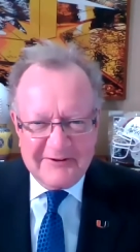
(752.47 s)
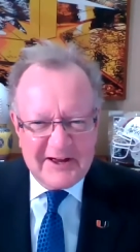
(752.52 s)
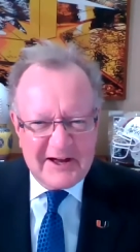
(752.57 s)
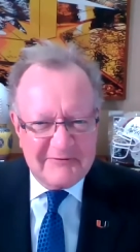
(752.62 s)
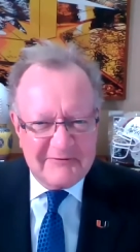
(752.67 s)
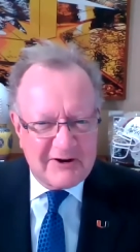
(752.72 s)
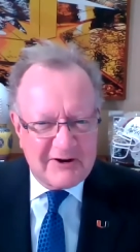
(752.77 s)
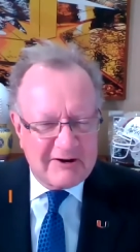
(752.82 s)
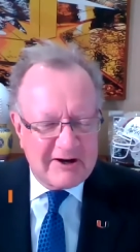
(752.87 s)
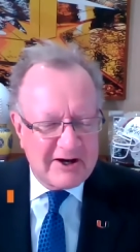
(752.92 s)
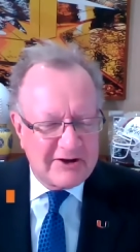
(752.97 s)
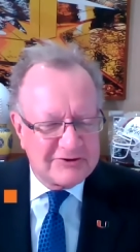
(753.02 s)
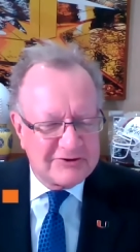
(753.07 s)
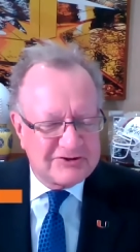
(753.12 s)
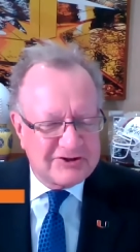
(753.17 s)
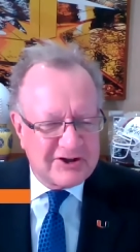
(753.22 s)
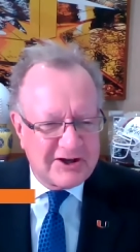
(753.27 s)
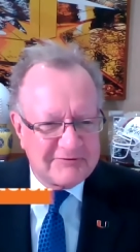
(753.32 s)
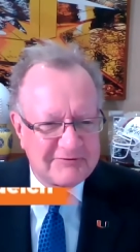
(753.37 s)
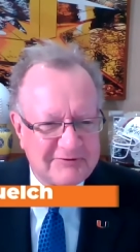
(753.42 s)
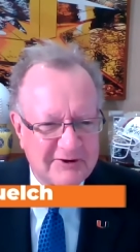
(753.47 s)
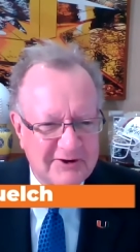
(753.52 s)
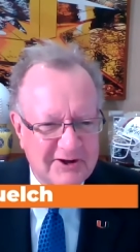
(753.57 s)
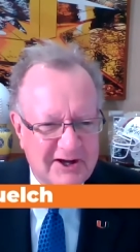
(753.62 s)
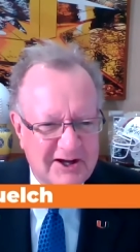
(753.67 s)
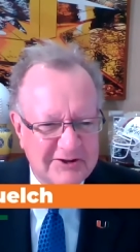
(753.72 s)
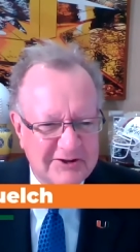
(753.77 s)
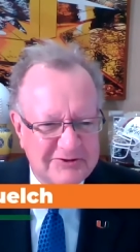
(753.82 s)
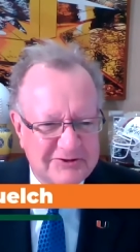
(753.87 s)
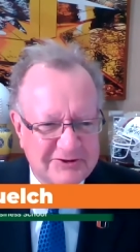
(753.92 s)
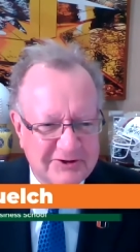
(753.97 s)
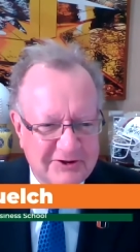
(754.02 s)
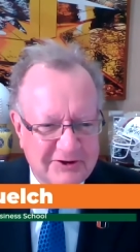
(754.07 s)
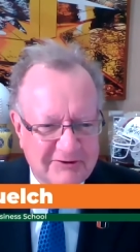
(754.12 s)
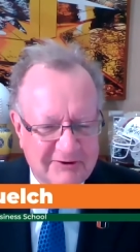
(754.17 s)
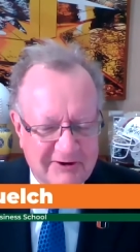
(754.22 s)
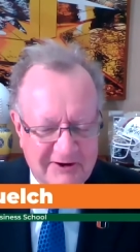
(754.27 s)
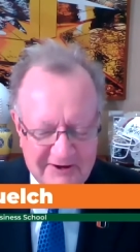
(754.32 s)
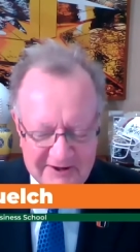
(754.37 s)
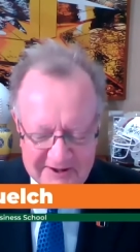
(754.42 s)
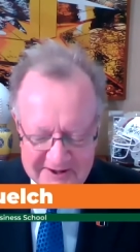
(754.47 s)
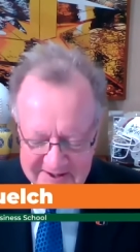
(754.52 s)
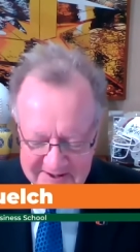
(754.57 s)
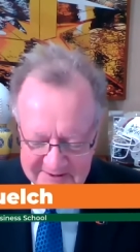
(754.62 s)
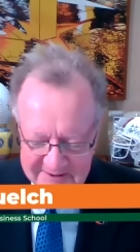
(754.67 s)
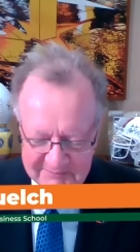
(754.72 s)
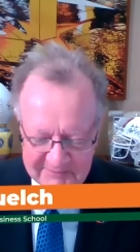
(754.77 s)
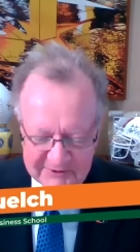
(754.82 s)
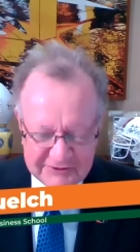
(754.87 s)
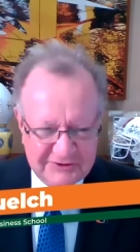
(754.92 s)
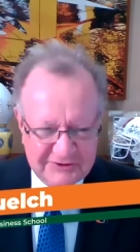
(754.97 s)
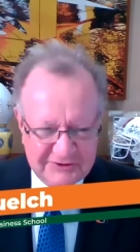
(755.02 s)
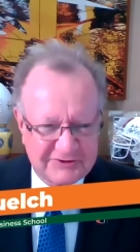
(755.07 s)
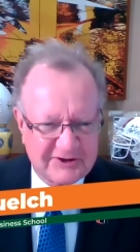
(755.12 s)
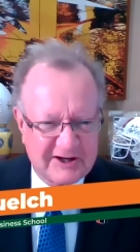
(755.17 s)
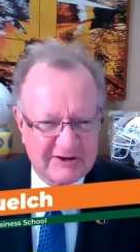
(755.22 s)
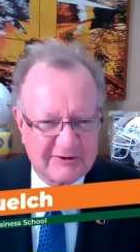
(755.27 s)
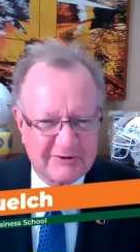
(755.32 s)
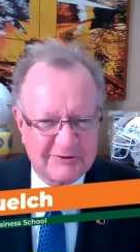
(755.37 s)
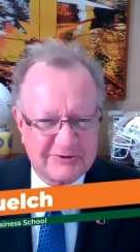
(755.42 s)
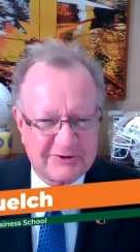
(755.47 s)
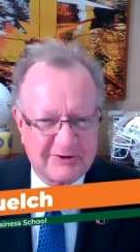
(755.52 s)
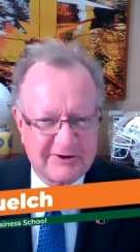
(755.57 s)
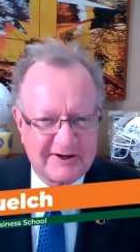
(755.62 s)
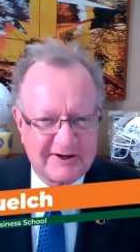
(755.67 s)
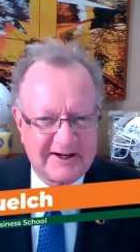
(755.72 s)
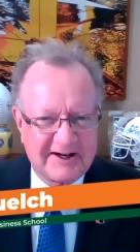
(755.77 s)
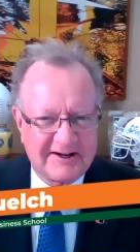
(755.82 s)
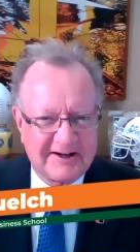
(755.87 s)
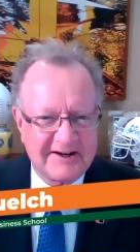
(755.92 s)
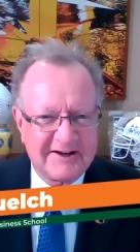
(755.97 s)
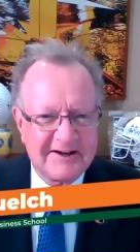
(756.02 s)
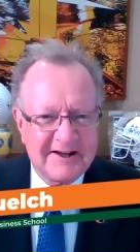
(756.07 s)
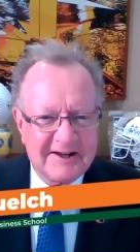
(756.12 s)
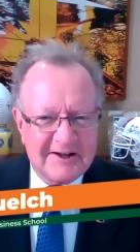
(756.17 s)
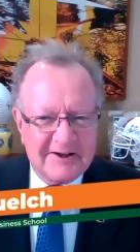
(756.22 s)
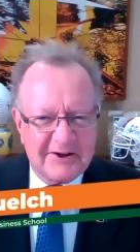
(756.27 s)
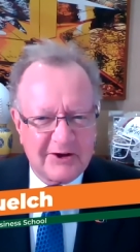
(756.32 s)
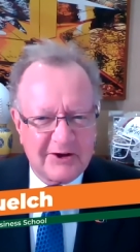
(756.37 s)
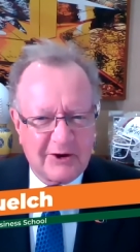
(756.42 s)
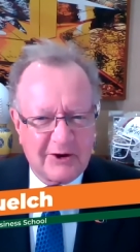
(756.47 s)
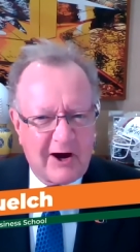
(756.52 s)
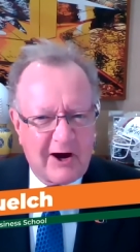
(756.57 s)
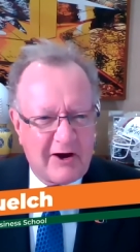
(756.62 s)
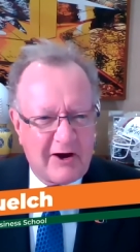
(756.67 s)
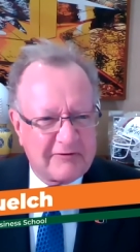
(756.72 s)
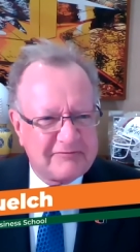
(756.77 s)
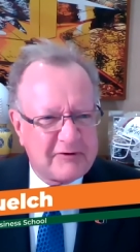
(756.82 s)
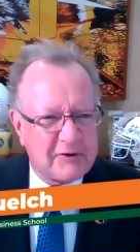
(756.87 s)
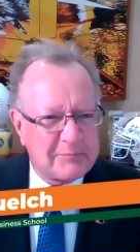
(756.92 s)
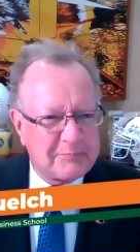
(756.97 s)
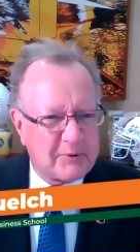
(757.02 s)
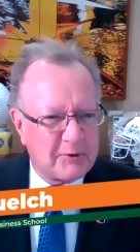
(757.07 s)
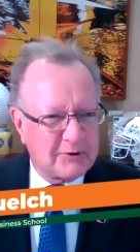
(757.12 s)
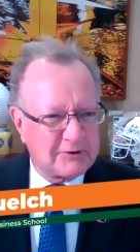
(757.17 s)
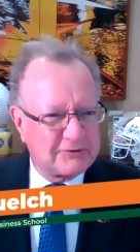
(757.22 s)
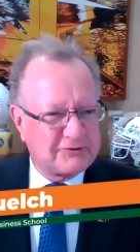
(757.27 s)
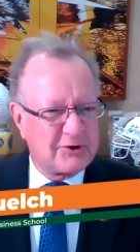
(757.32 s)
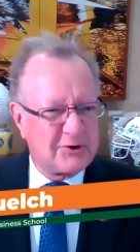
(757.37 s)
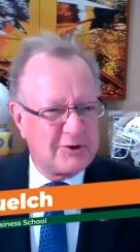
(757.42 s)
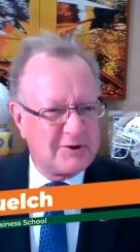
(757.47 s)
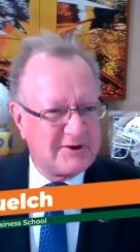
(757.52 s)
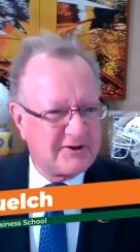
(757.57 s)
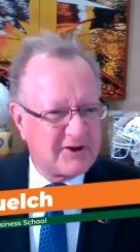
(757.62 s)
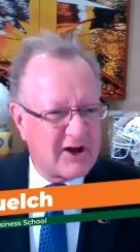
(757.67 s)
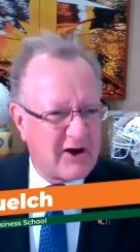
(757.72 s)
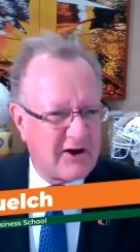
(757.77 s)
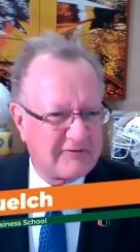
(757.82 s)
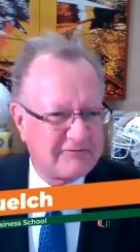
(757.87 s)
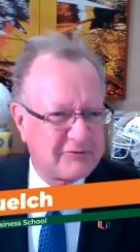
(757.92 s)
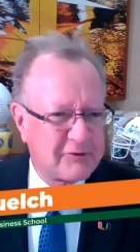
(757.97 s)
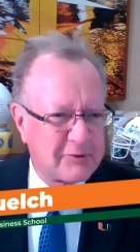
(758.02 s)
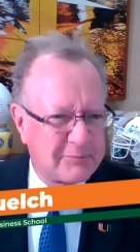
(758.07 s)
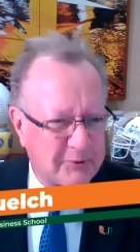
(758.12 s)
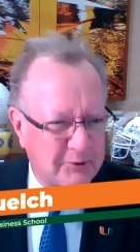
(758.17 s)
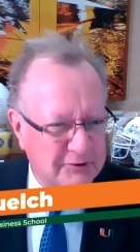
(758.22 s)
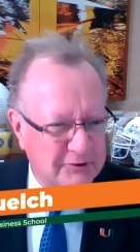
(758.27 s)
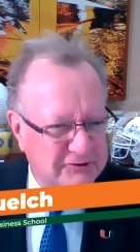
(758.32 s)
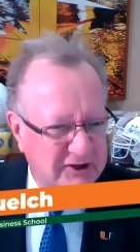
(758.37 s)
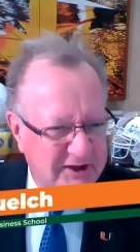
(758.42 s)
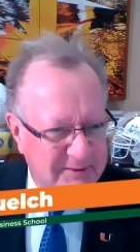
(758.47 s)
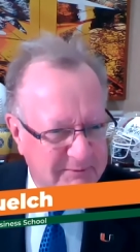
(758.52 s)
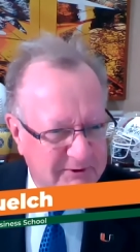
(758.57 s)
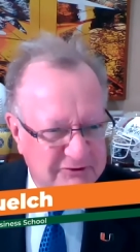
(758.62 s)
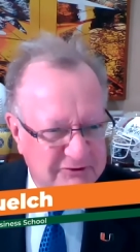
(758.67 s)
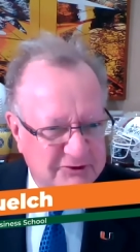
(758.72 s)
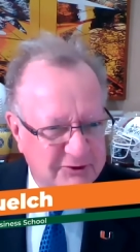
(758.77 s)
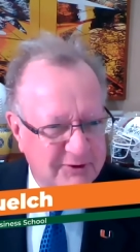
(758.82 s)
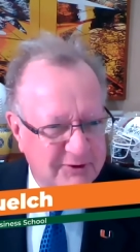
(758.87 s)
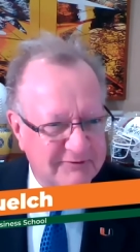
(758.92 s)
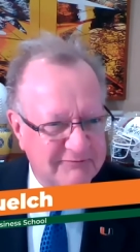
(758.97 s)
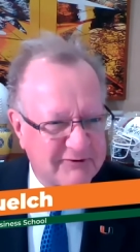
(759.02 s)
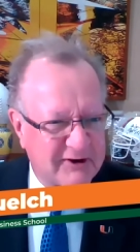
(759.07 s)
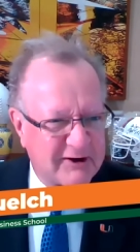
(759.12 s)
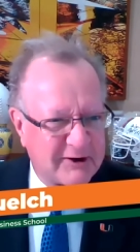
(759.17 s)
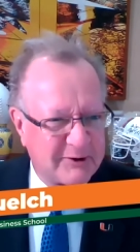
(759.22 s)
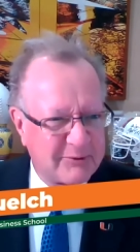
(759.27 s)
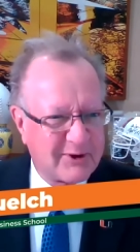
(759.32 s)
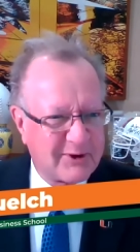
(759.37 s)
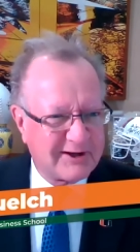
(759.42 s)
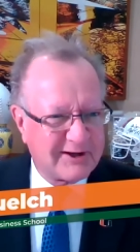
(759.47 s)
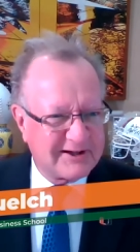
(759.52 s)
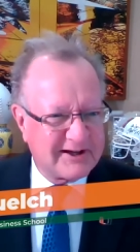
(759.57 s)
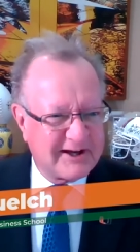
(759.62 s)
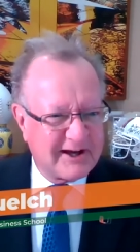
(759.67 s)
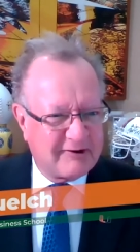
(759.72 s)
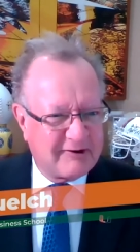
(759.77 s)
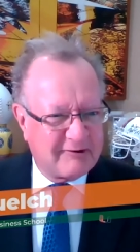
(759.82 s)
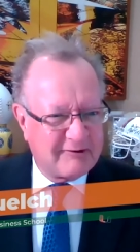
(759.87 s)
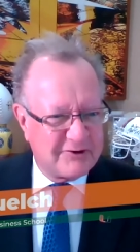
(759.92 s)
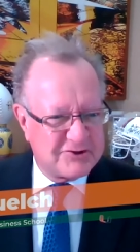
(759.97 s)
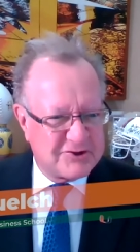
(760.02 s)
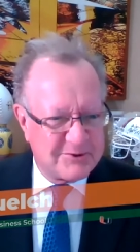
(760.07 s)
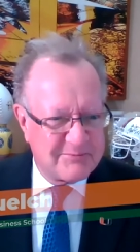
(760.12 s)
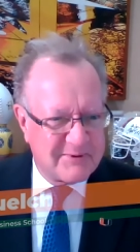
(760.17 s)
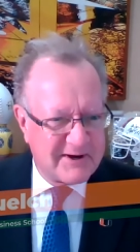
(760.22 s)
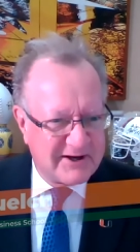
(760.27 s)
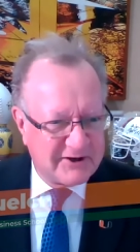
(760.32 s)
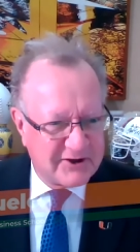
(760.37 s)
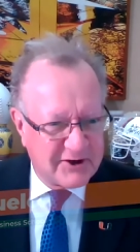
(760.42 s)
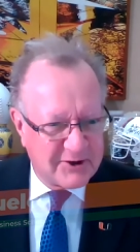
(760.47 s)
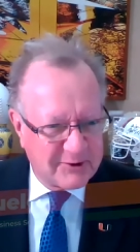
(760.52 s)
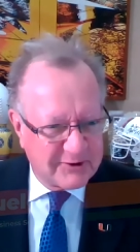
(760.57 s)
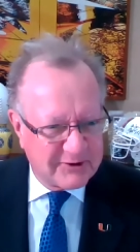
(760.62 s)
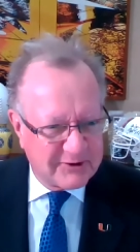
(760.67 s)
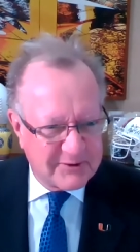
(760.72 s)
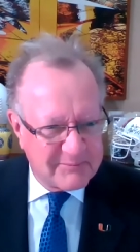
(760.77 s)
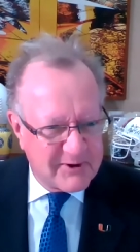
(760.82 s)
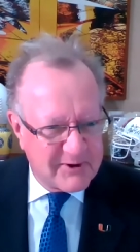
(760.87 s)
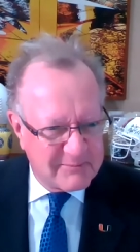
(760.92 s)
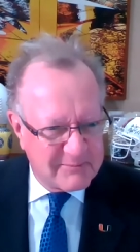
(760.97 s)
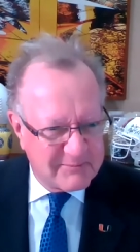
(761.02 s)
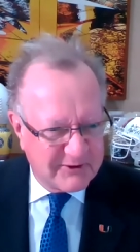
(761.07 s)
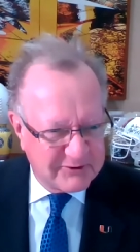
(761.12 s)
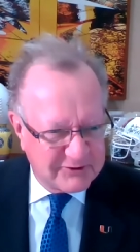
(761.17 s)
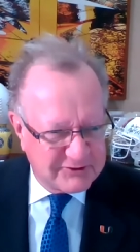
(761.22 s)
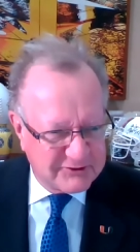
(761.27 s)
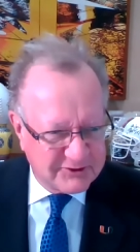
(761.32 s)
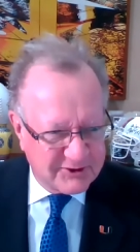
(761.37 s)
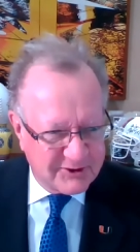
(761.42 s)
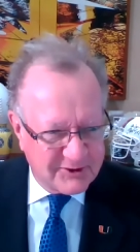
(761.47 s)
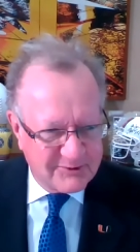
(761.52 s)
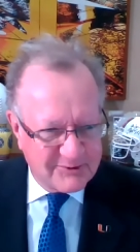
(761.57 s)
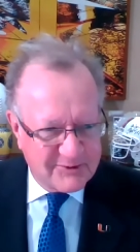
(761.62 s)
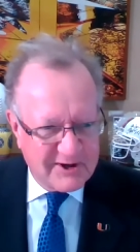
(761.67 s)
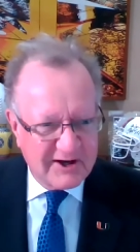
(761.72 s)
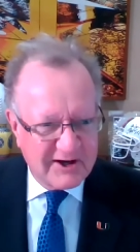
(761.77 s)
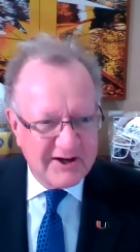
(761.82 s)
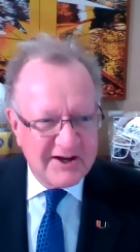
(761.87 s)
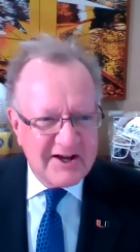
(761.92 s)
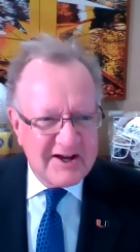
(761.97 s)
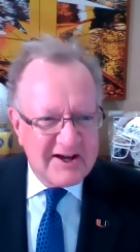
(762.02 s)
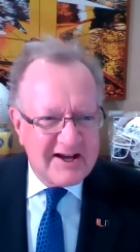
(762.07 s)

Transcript: that very insightful answer, Mr. Secretary. You know, our football team is doing very well here, as you may know at the moment. So